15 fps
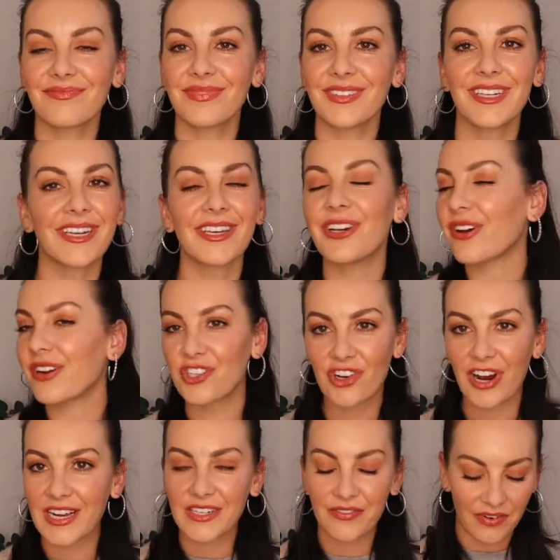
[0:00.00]
You gotta
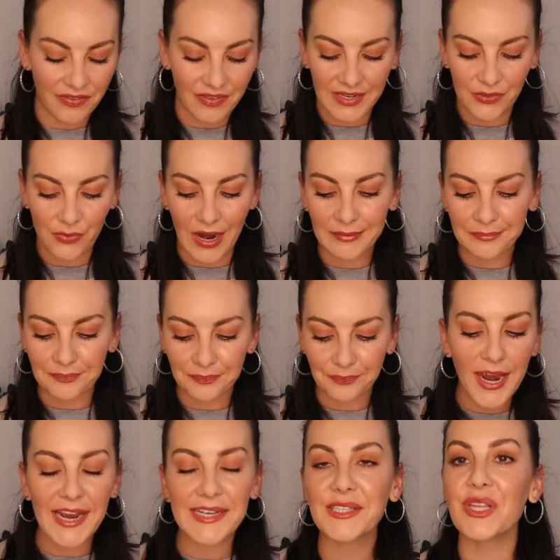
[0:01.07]
try different things, right?
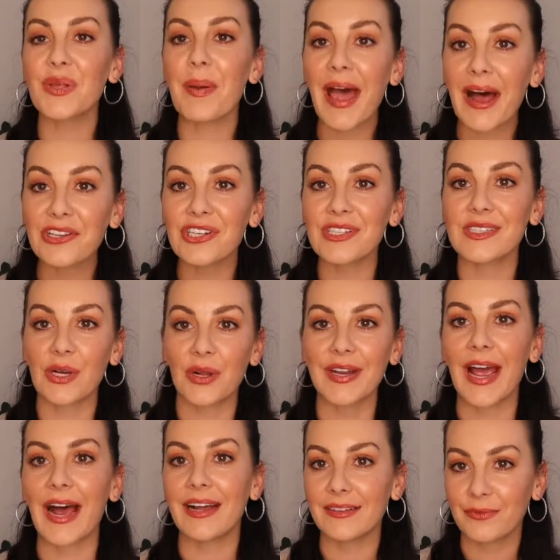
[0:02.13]
Okay, so the pouches sold
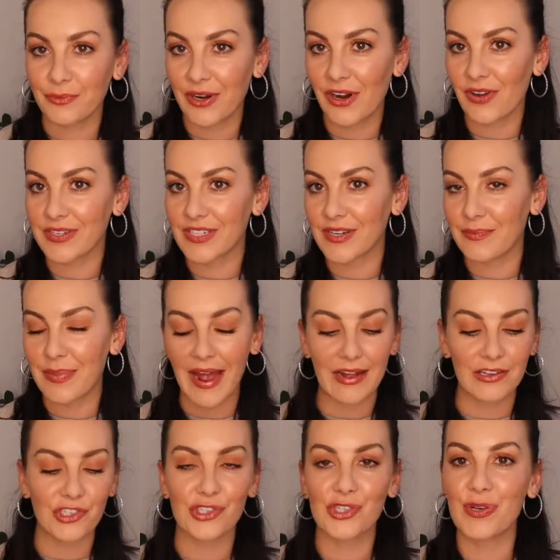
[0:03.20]
out. We're on to
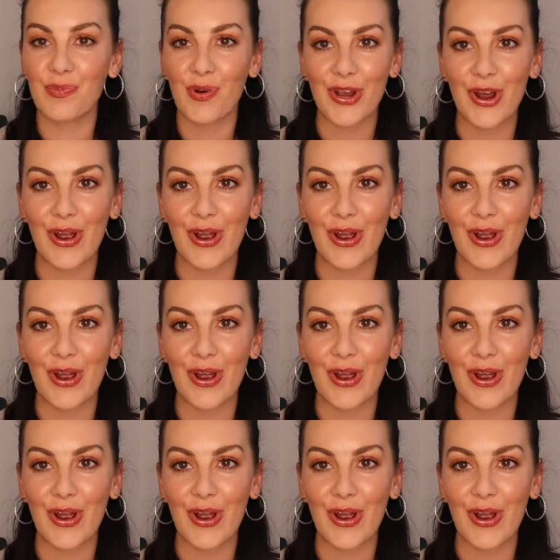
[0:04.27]
pouch 2.0.